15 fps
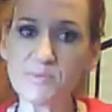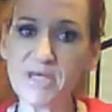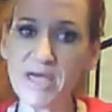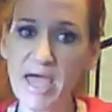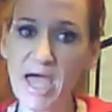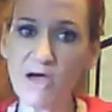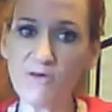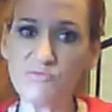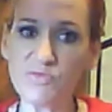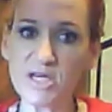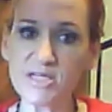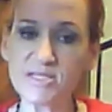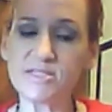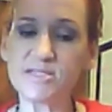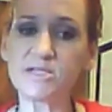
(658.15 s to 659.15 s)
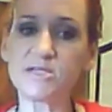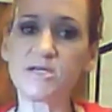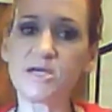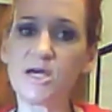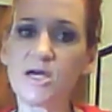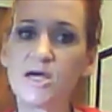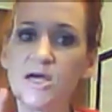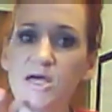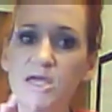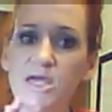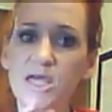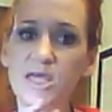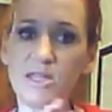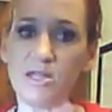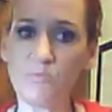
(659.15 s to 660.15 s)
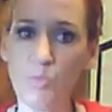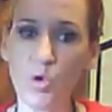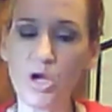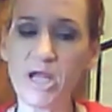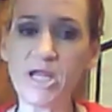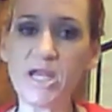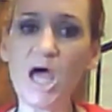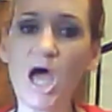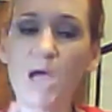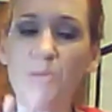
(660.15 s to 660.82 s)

I have this in the morning. I